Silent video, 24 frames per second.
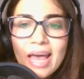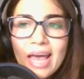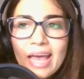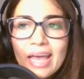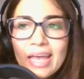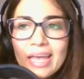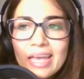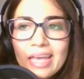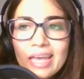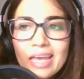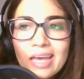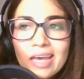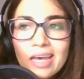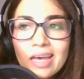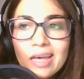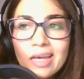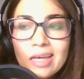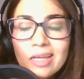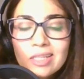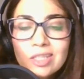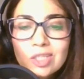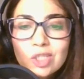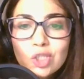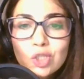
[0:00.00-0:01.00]

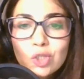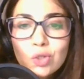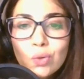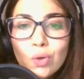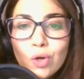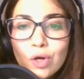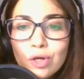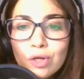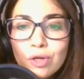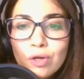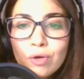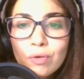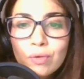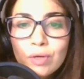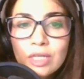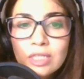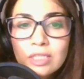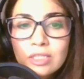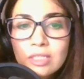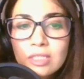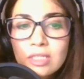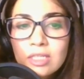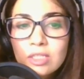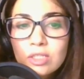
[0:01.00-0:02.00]
and you are going
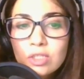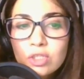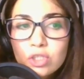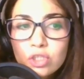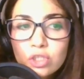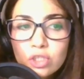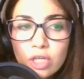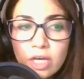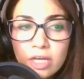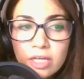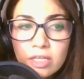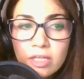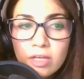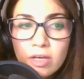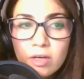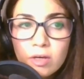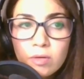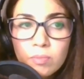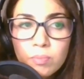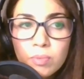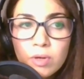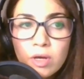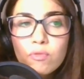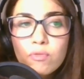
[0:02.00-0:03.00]
to need to sign
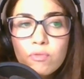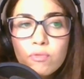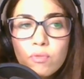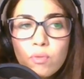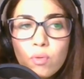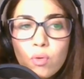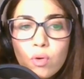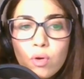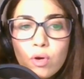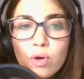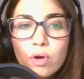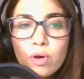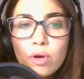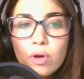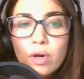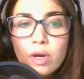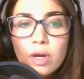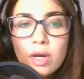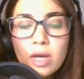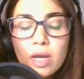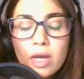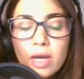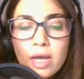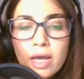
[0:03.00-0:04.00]
up for
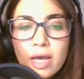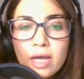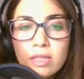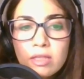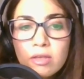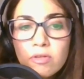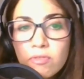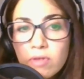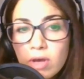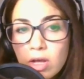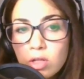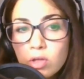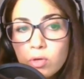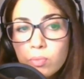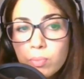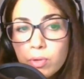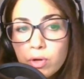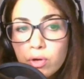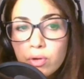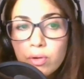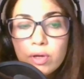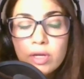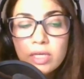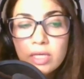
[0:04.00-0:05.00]
a
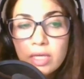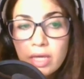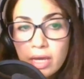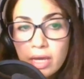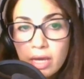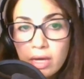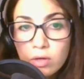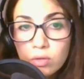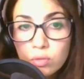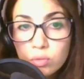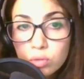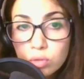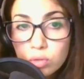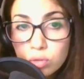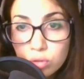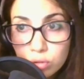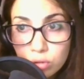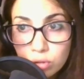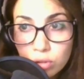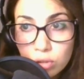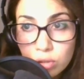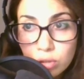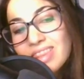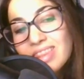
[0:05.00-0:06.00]
developer
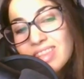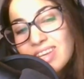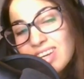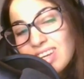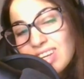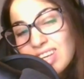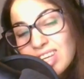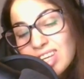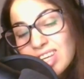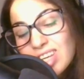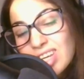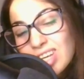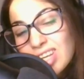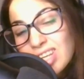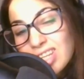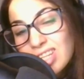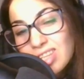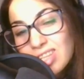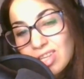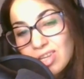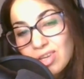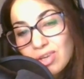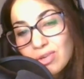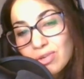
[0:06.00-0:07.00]
account. The good
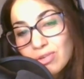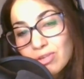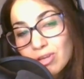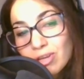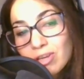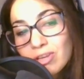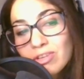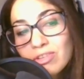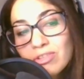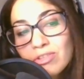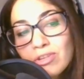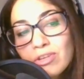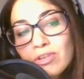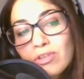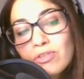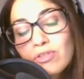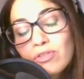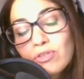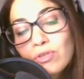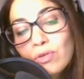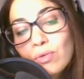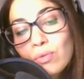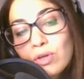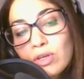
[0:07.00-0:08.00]
news is it's
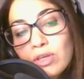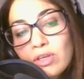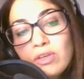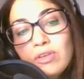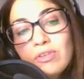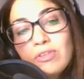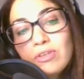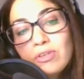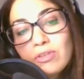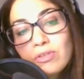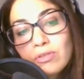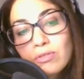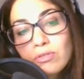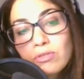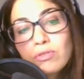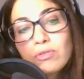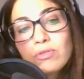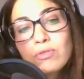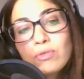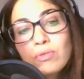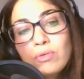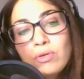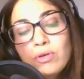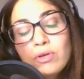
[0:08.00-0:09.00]
so easy to
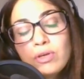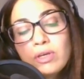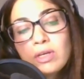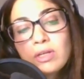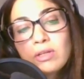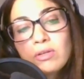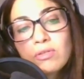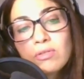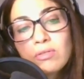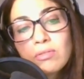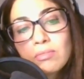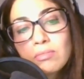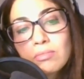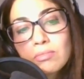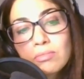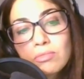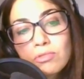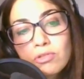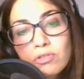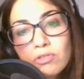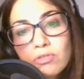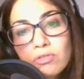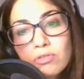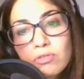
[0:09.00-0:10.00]
do. You can
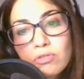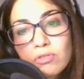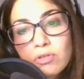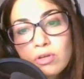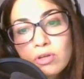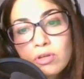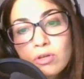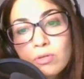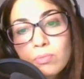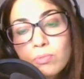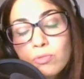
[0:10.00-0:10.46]
just sign up